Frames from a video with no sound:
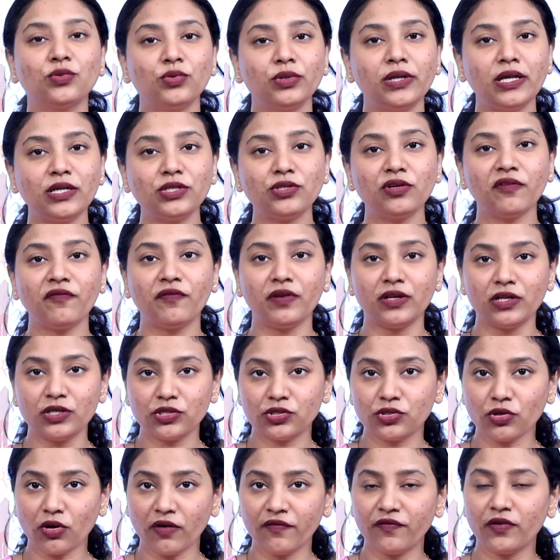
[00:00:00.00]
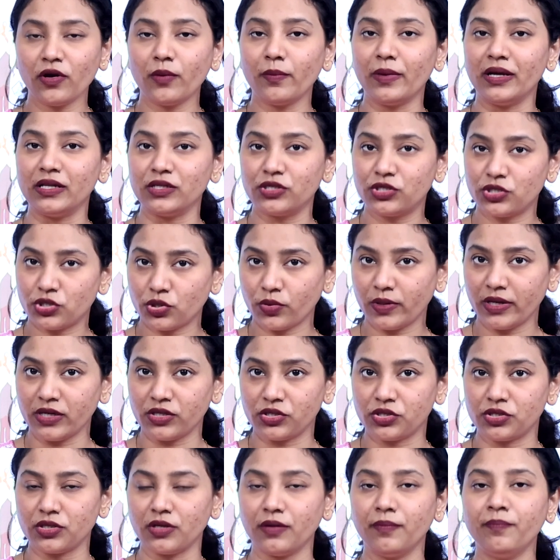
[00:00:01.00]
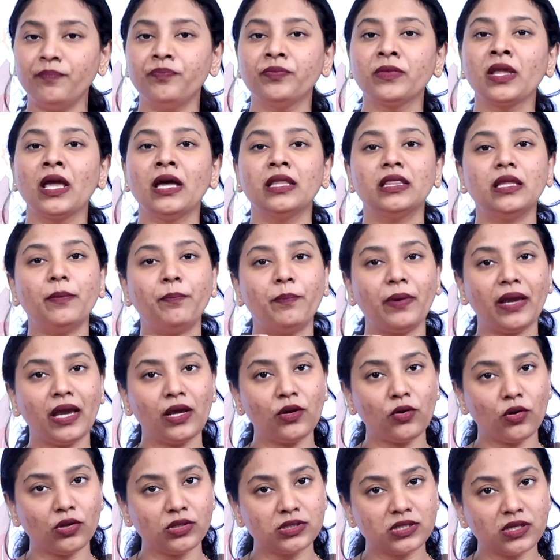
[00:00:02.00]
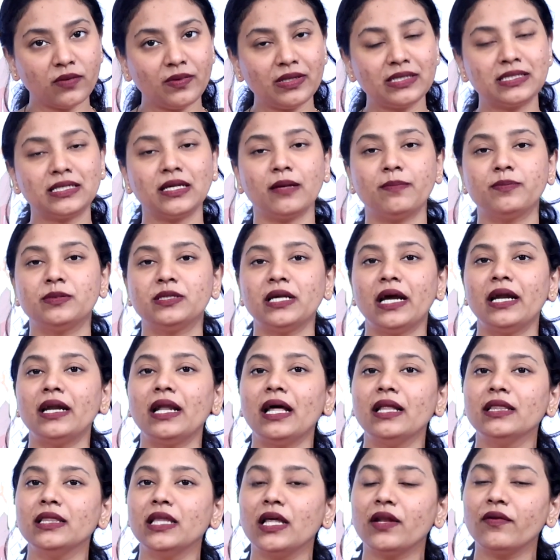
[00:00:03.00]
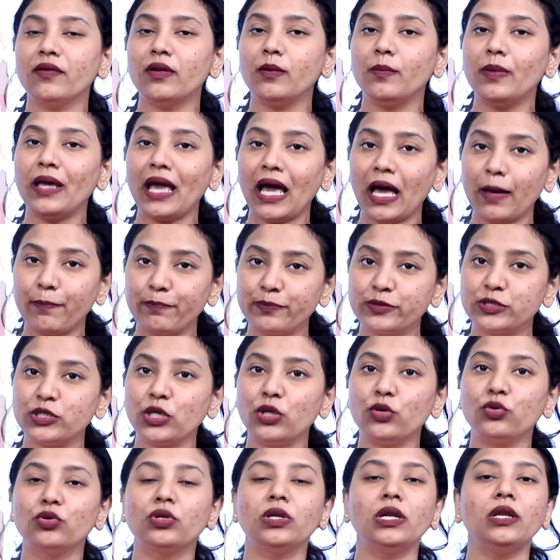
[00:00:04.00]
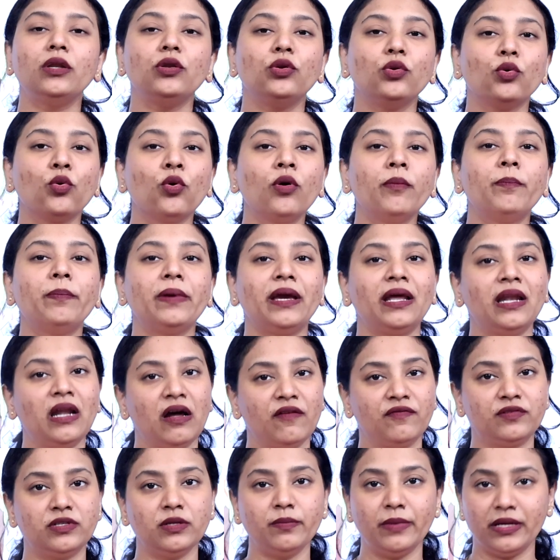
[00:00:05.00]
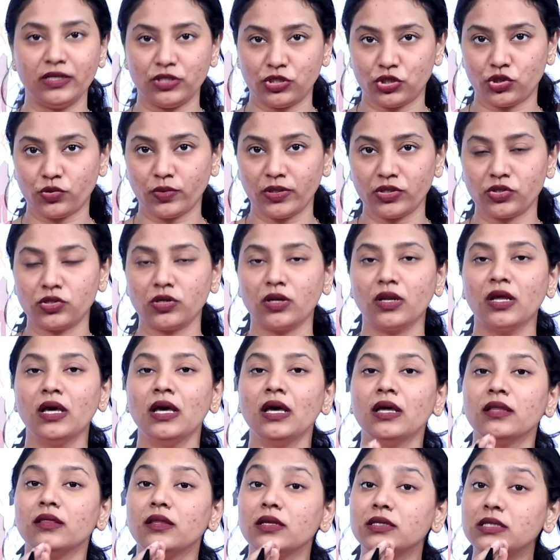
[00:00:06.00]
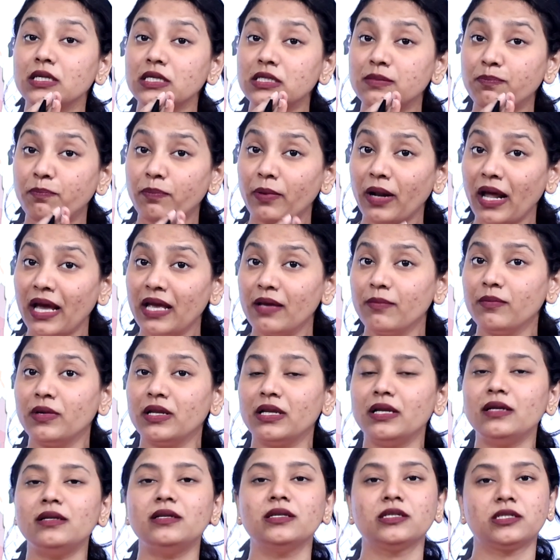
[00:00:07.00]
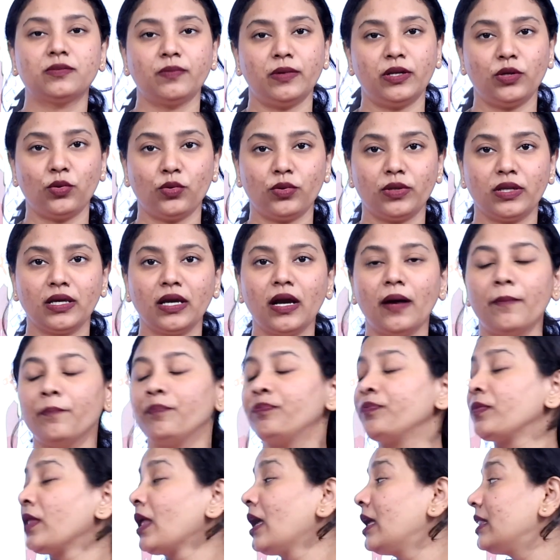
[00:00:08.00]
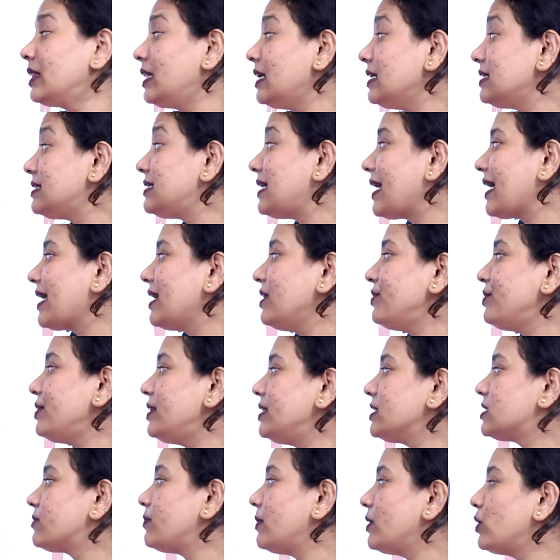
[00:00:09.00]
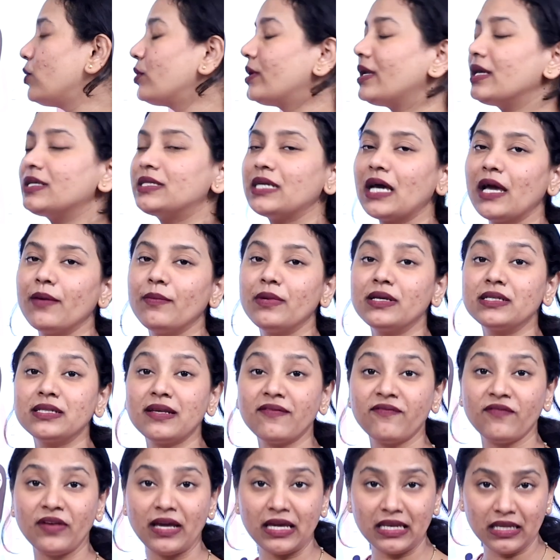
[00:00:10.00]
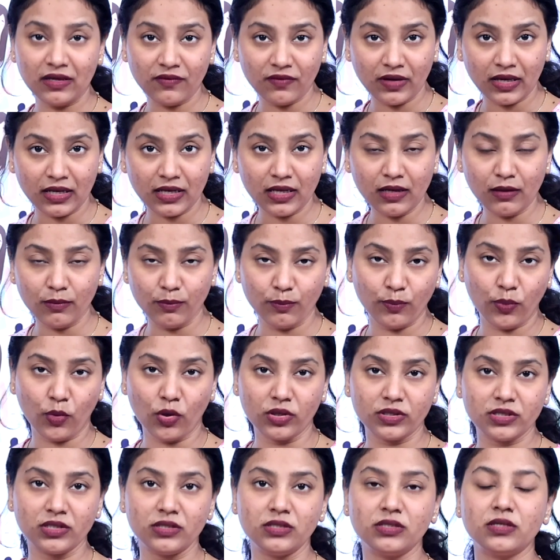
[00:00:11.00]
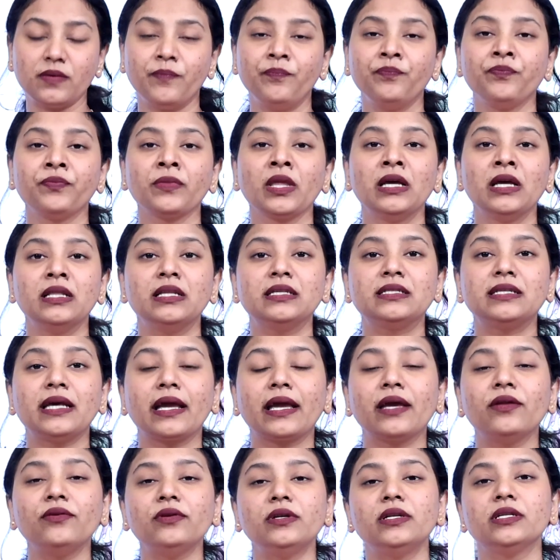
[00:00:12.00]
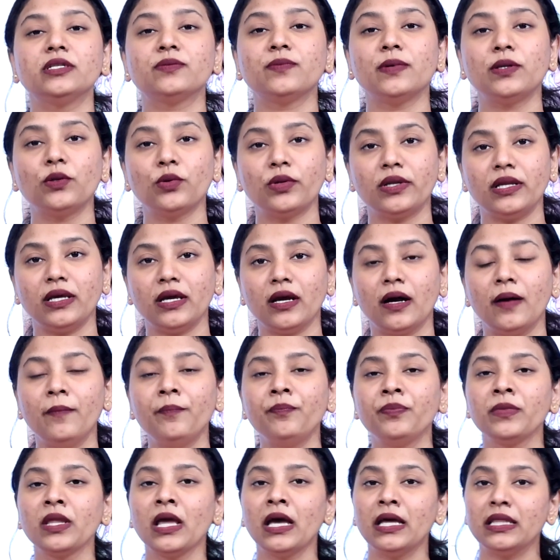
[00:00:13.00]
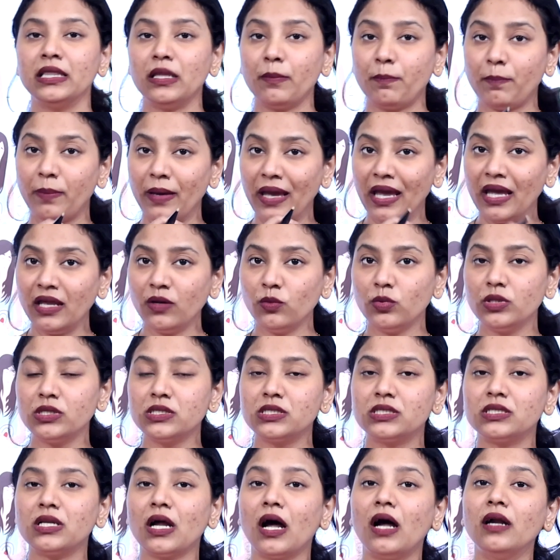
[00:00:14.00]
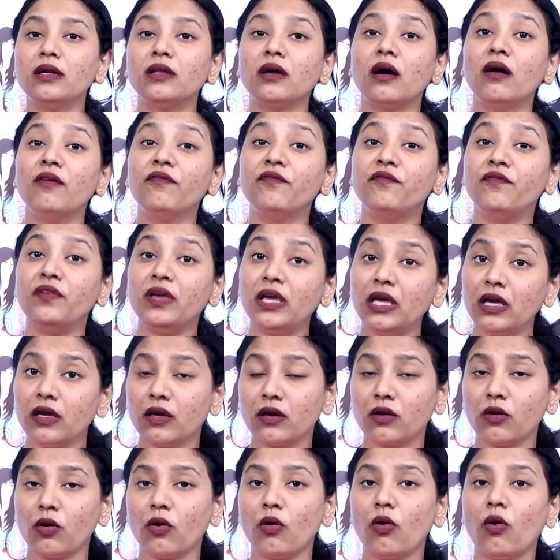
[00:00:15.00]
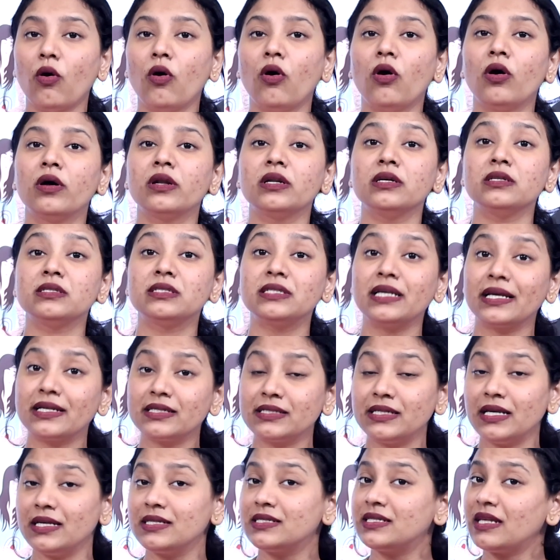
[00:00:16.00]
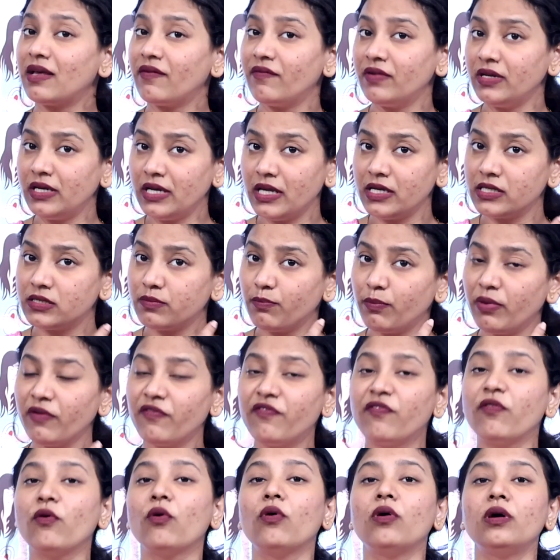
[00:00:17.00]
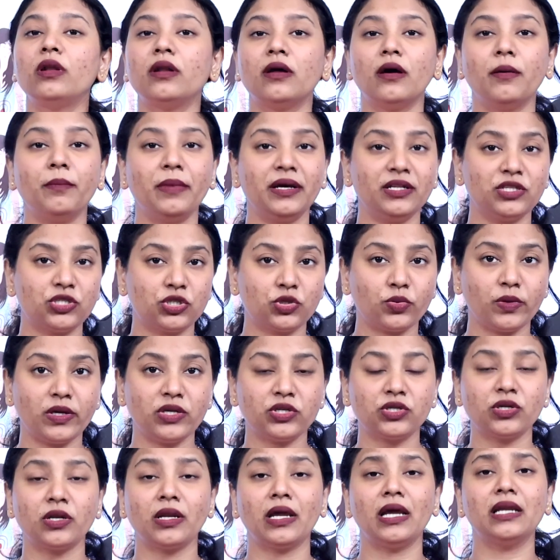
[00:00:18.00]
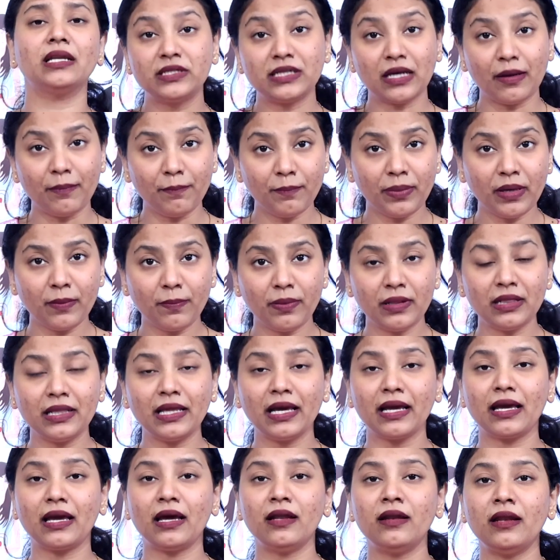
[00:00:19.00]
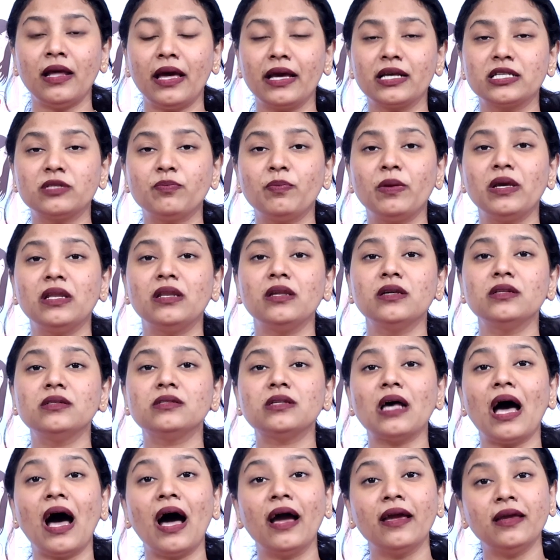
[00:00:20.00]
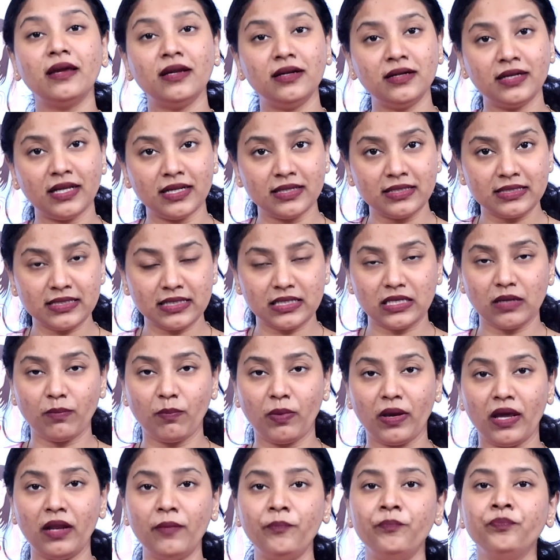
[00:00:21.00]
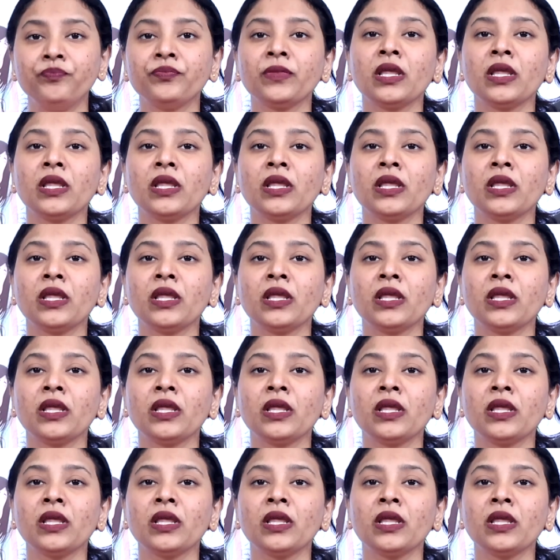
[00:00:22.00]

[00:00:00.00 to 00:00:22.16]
soon as you finish off your menstruation, the pain also will subside and there will be absolutely no pain after menstruation. This is primary dysmenorrhea. Then secondary dysmenorrhea timings are very, very important. The secondary dysmenorrhea, the pain will start a week or 6 days, 7 days before menstruation. For some people, they can experience high intensity pain.